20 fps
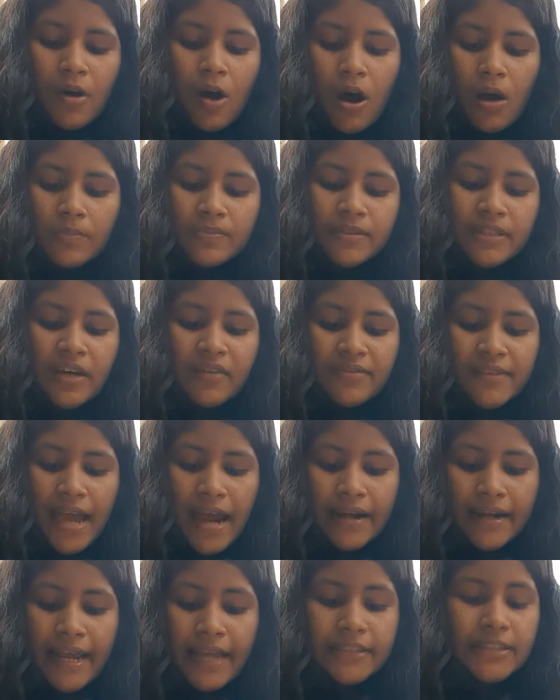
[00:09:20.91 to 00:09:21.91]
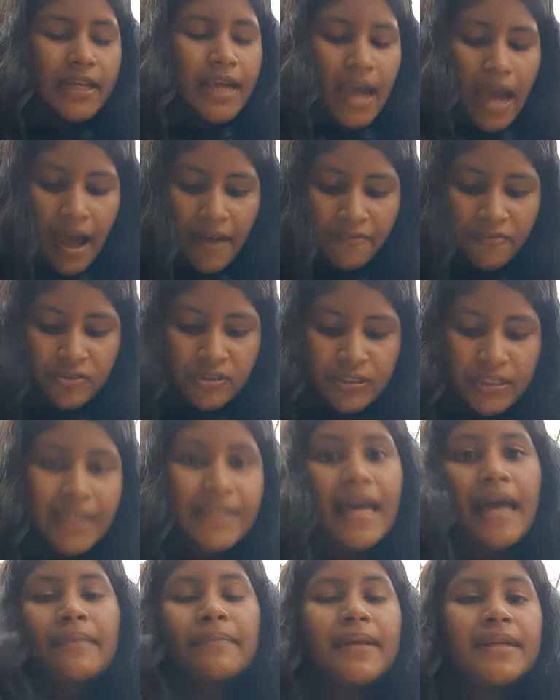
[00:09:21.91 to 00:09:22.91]
Observe their nature carefully.
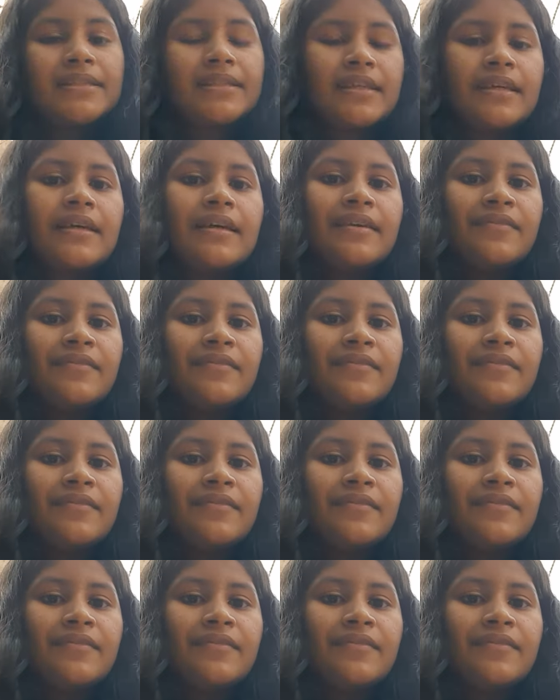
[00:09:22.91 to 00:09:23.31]
That means